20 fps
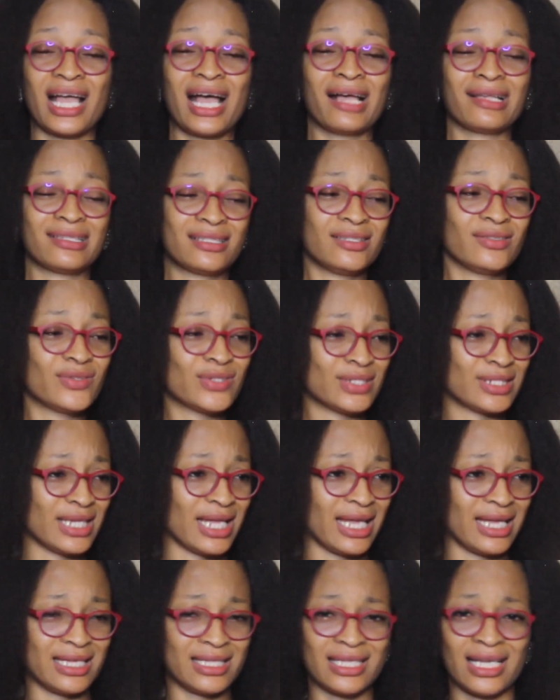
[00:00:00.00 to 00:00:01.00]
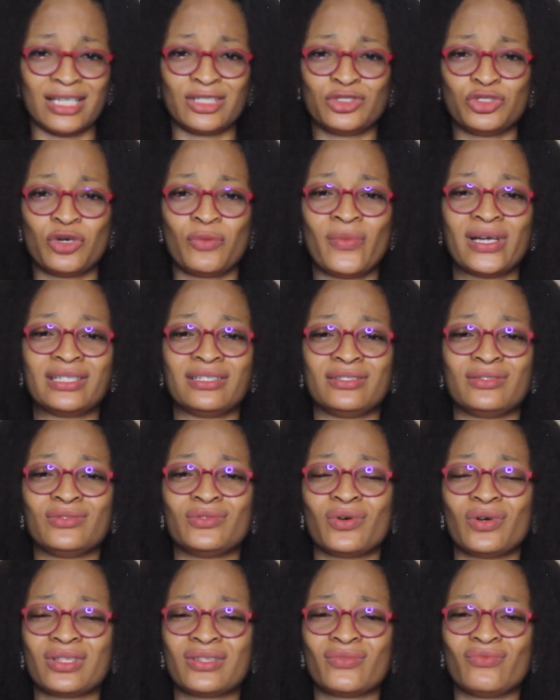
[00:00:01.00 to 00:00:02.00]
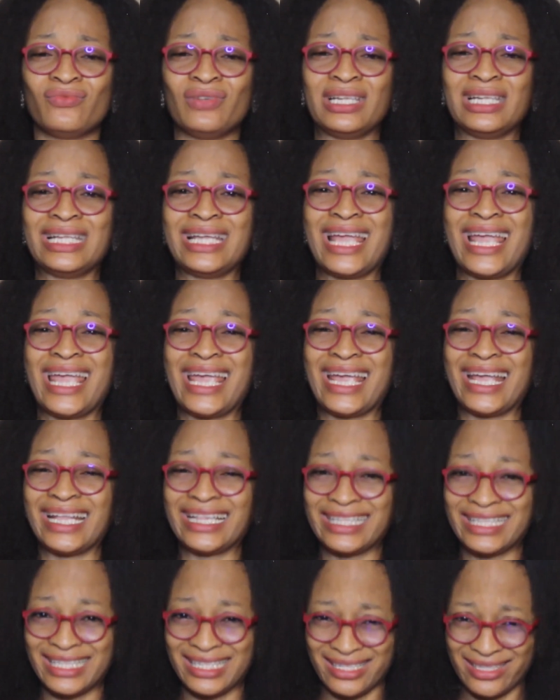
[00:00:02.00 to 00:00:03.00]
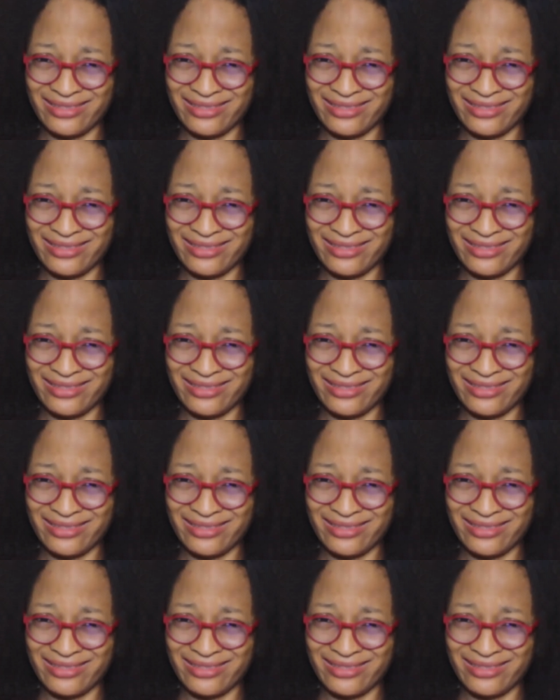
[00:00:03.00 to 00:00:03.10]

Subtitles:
I still say that Chioma did not really hate